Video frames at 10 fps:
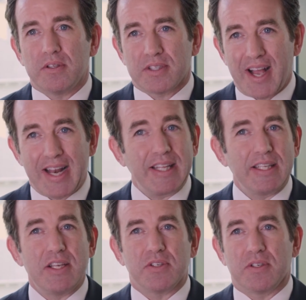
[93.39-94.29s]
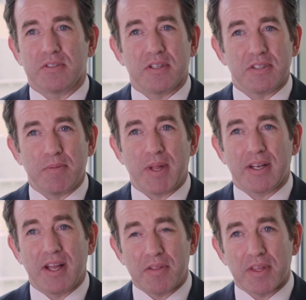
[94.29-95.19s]
tiny lesions that seem
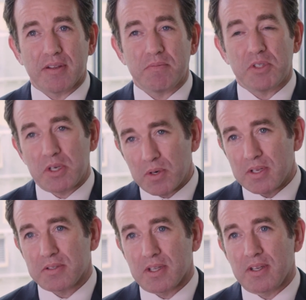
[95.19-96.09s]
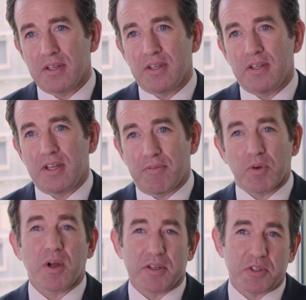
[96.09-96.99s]
like nothing seriously if
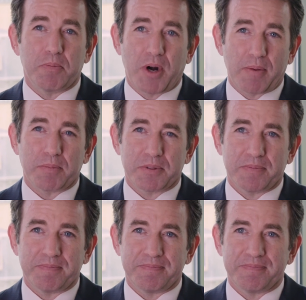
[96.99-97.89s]
they're causing you problems.